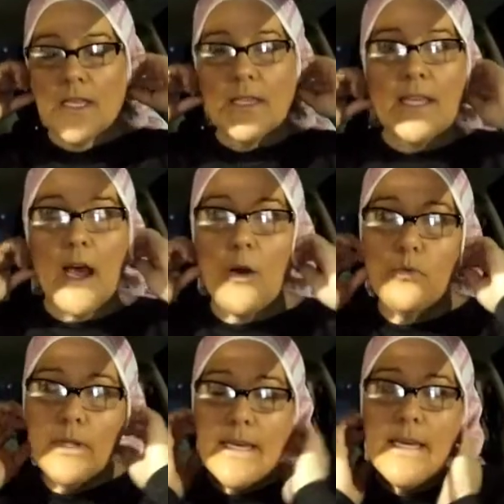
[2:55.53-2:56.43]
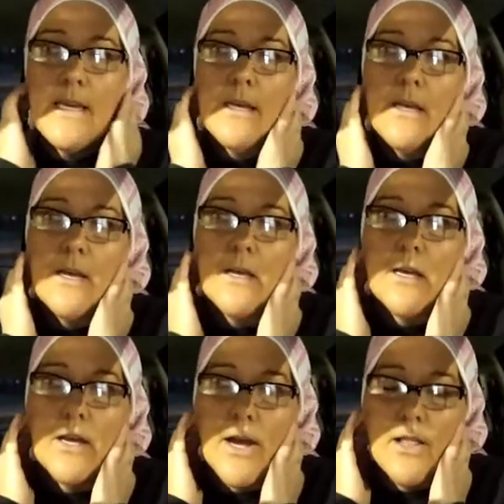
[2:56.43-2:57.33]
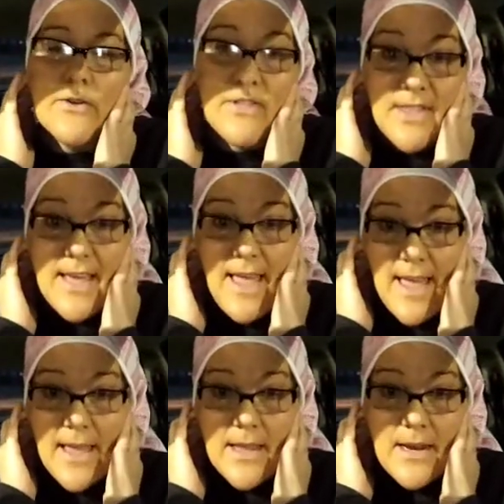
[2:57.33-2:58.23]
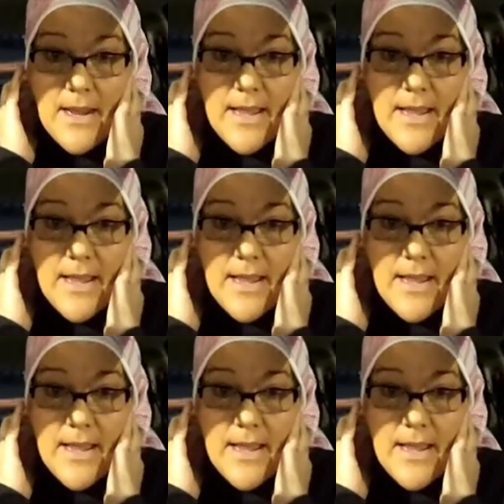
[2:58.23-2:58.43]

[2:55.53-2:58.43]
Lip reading: The only color that they had